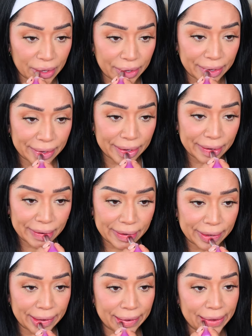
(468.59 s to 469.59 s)

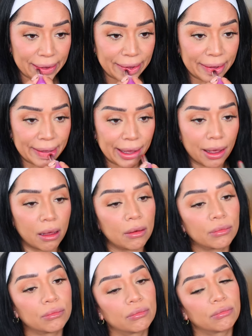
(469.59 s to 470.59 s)

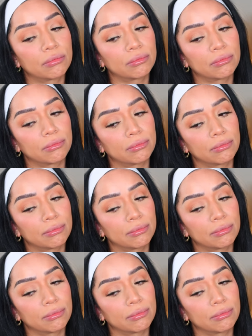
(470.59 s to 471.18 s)
No one is speaking in this clip.